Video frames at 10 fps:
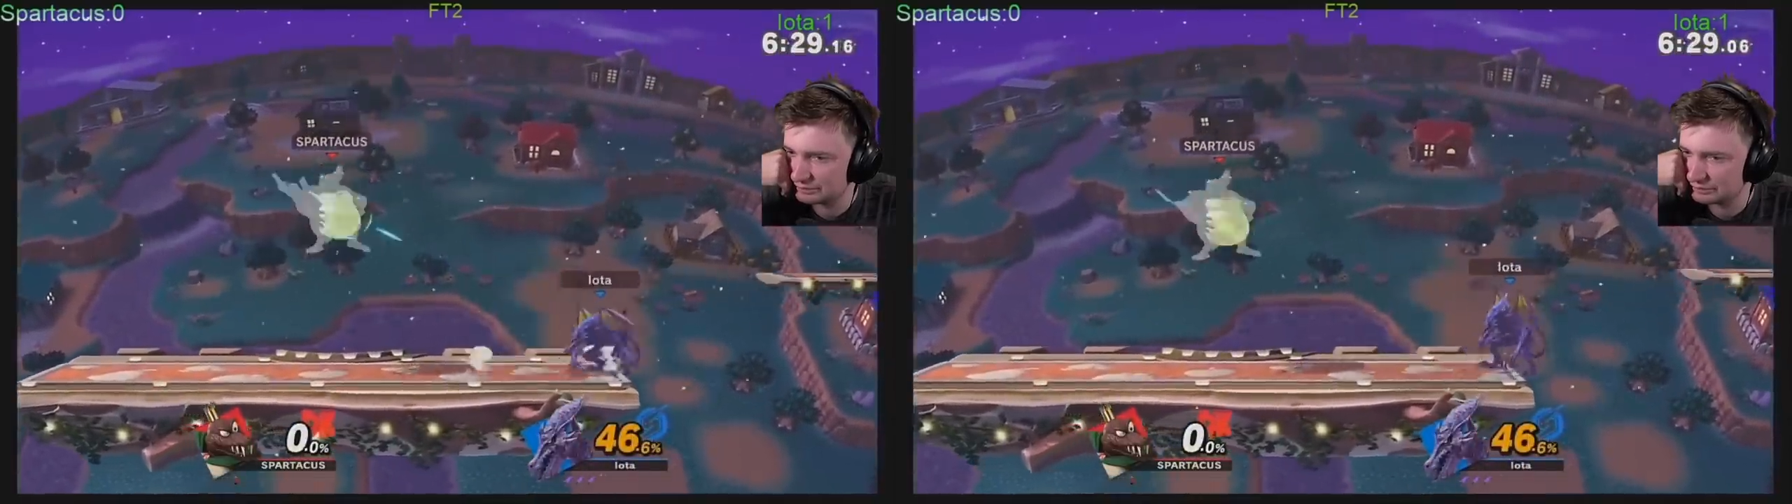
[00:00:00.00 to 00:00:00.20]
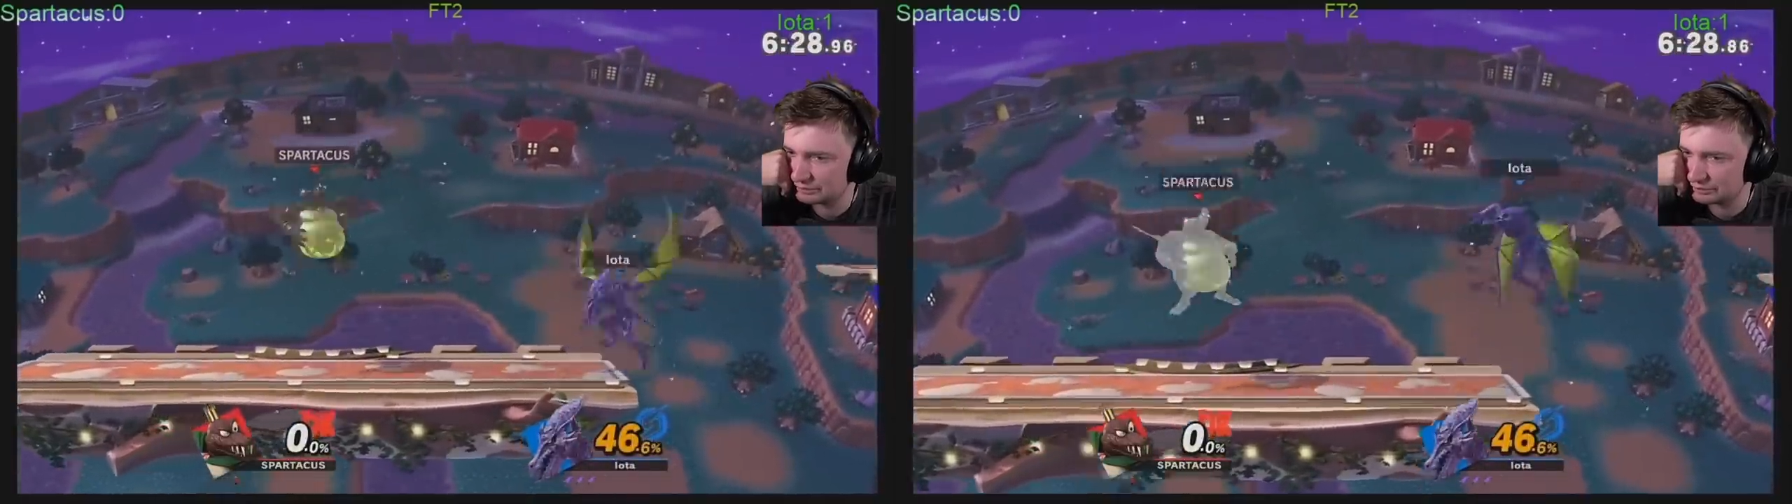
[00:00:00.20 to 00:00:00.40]

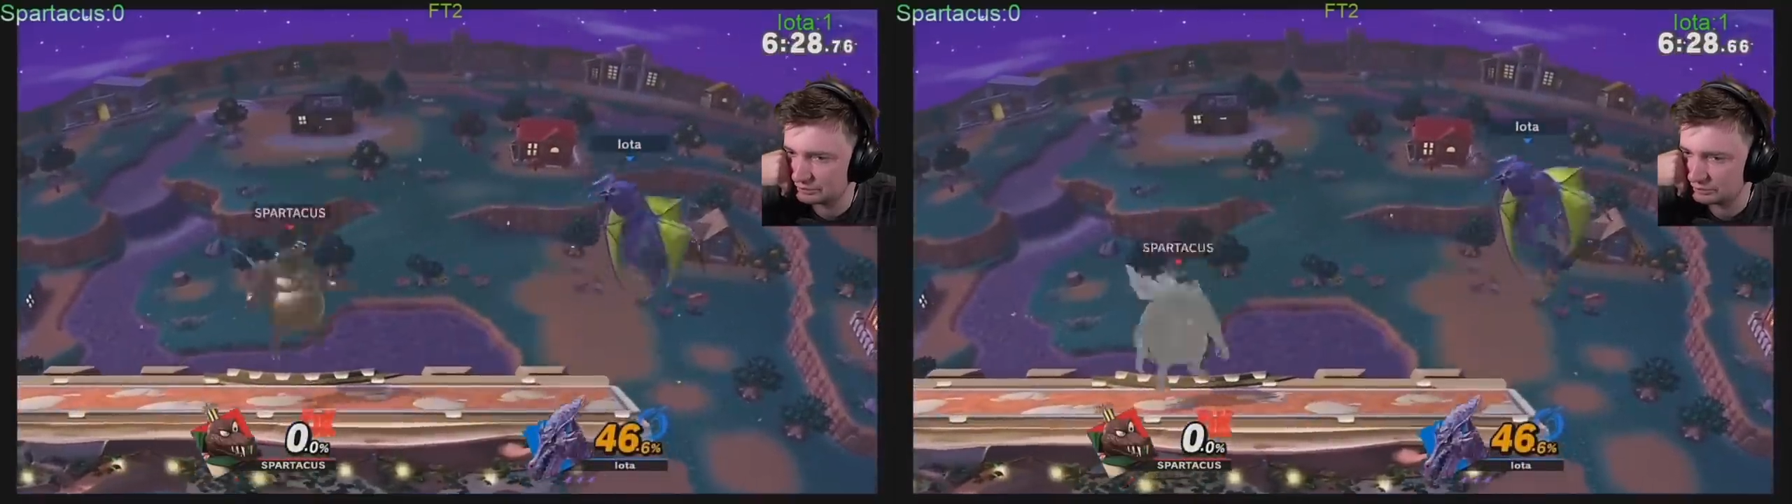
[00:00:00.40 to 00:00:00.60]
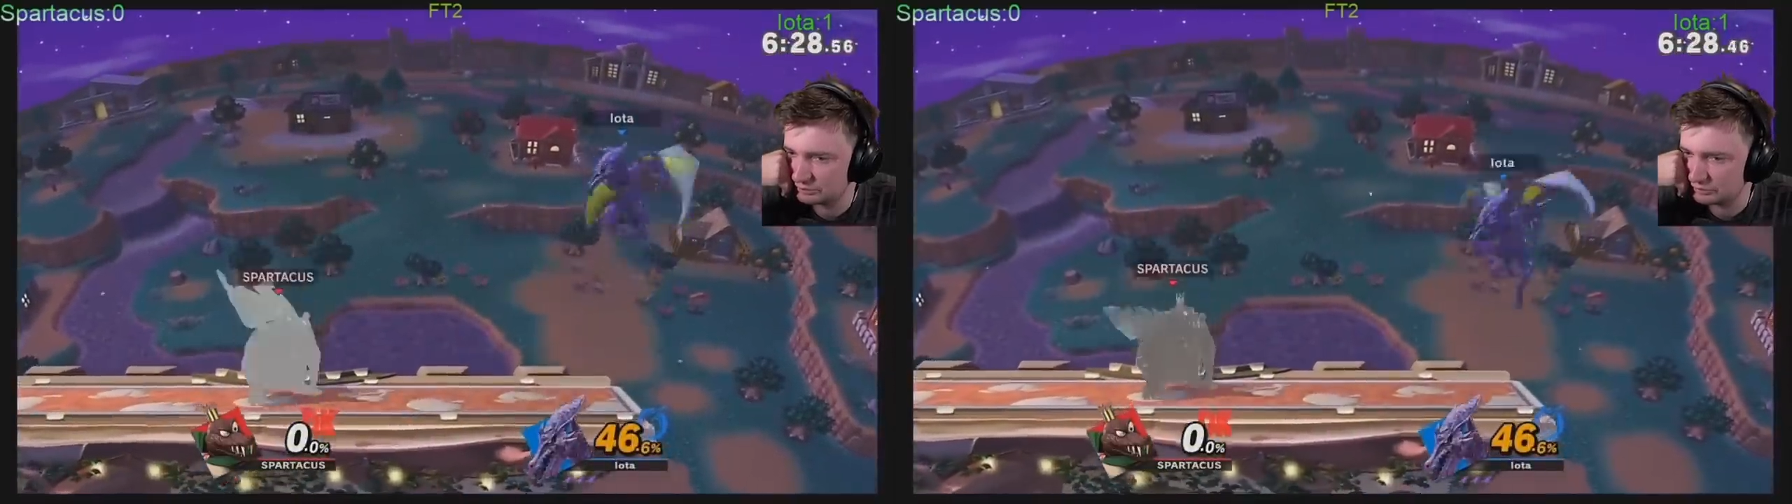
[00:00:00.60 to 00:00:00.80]
Really
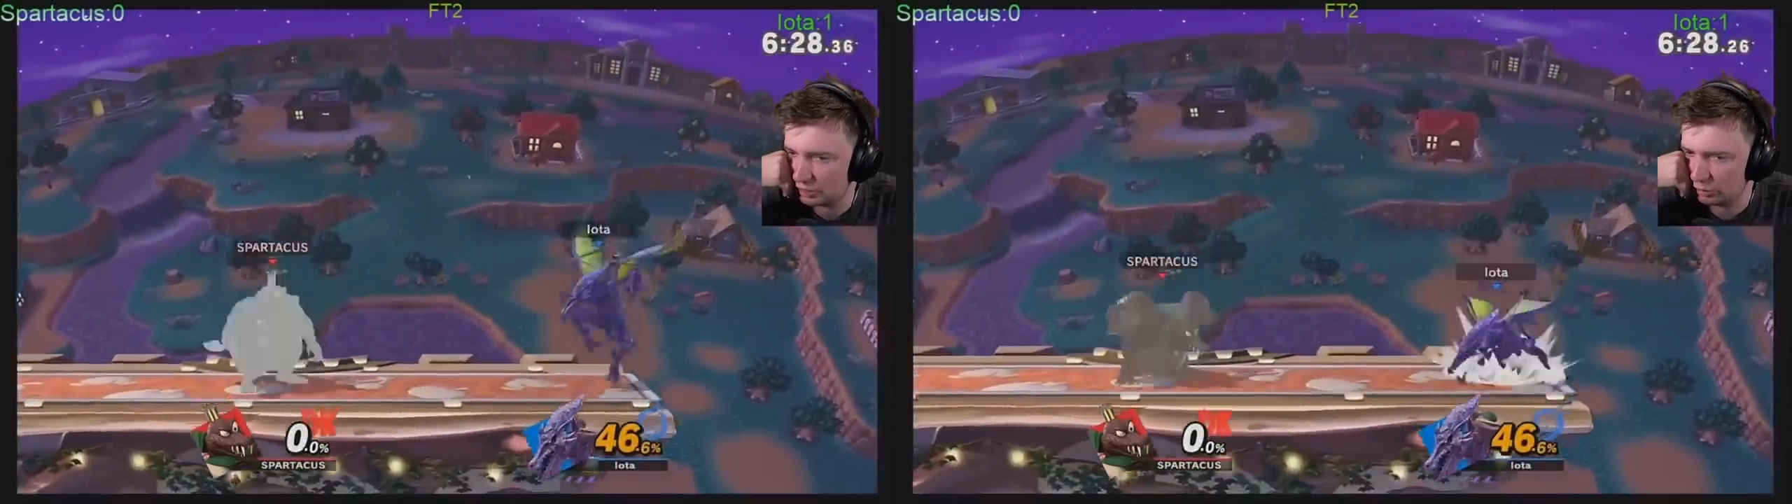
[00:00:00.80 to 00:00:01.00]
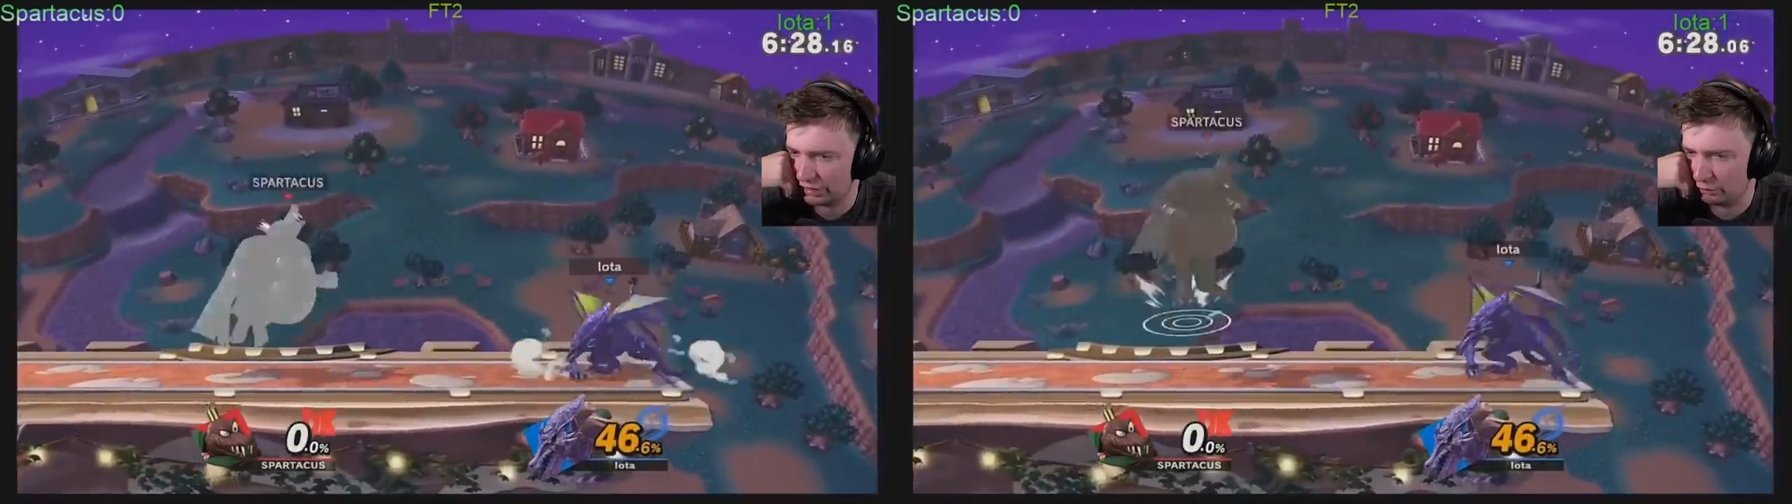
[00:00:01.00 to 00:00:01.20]
that
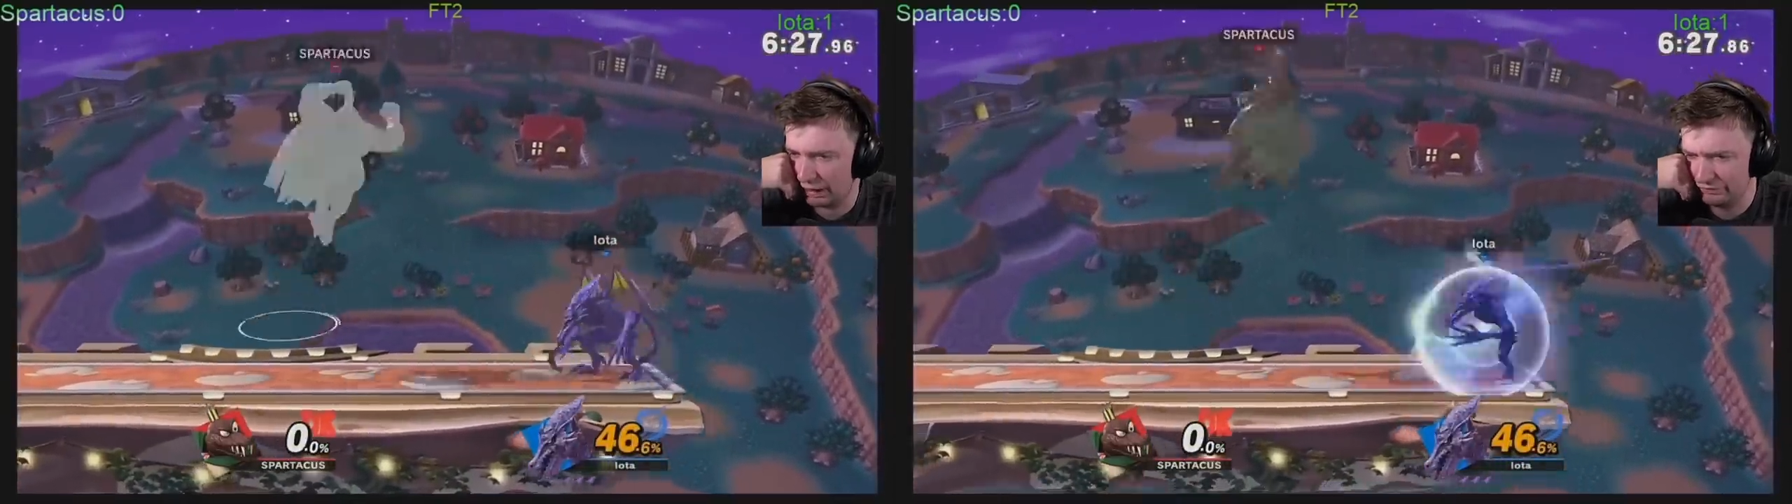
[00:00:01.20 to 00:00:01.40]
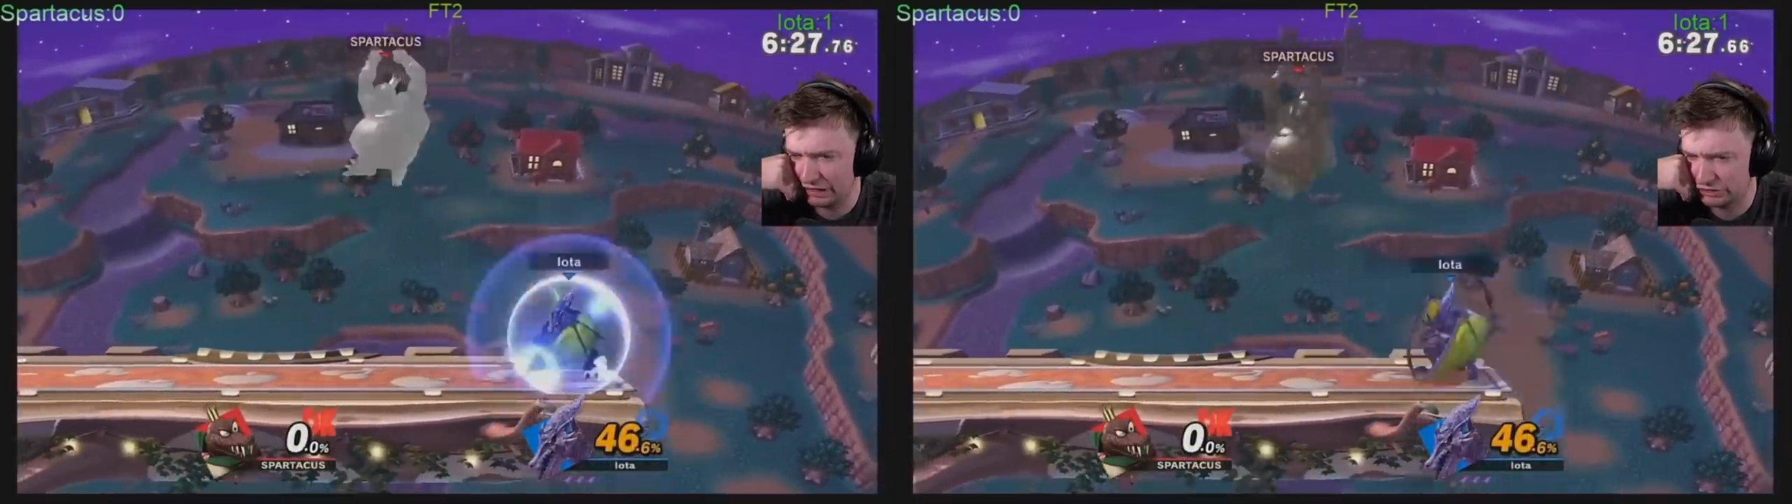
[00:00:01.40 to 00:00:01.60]
oh, that
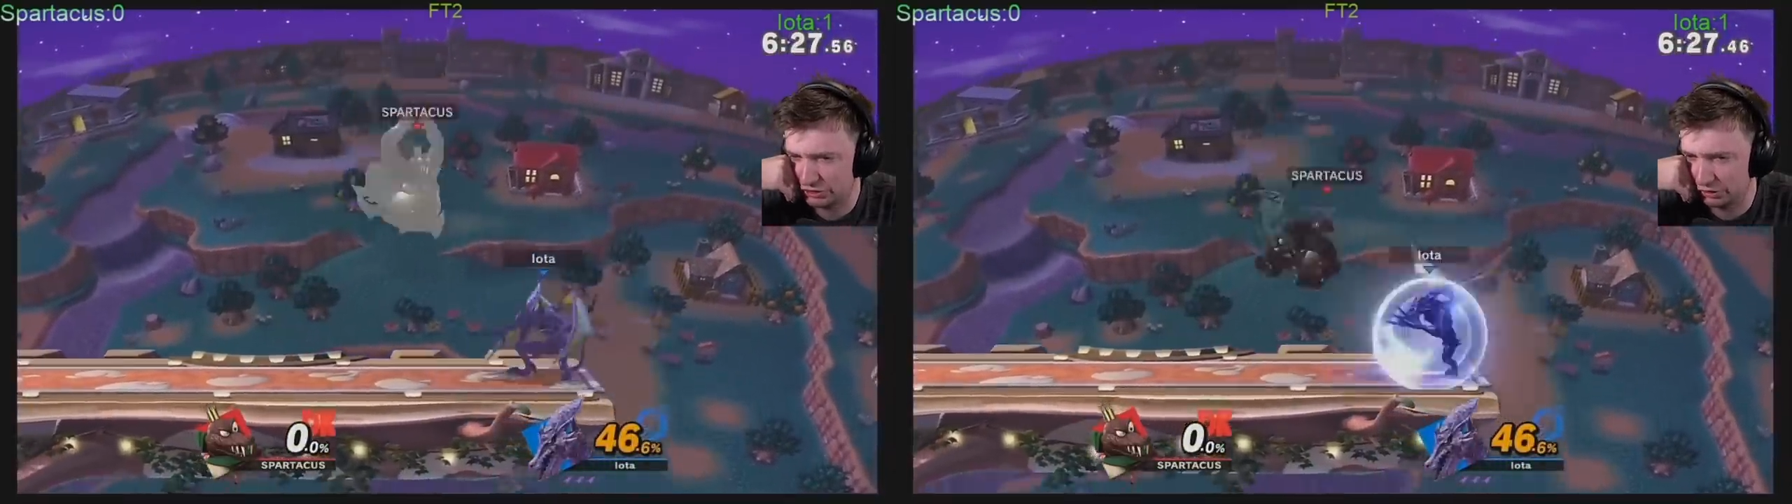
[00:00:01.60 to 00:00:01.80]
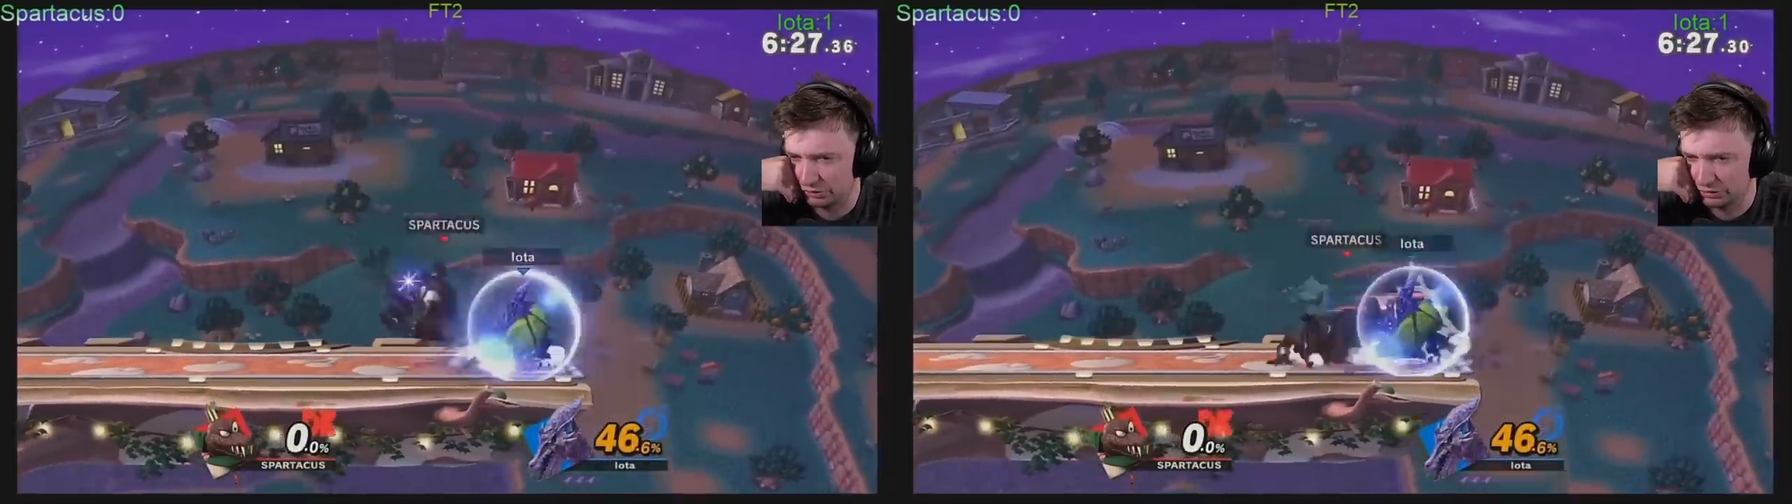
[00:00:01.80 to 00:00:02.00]
wave dash
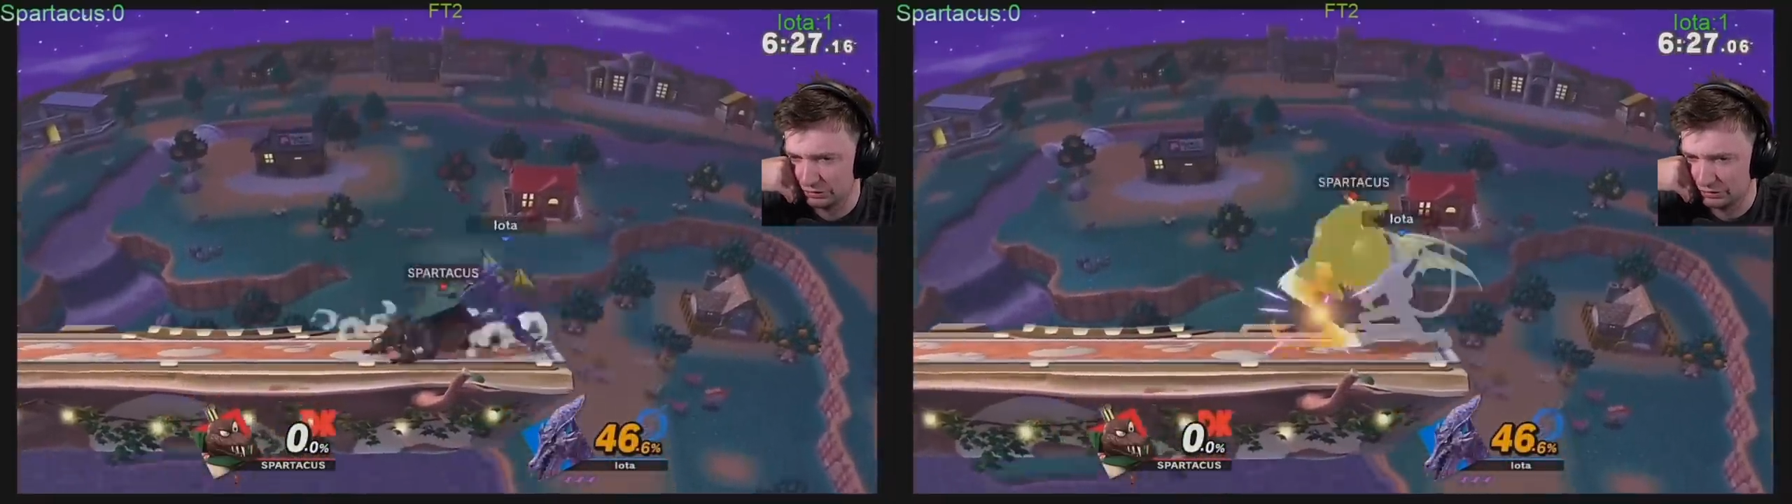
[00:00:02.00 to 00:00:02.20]
though.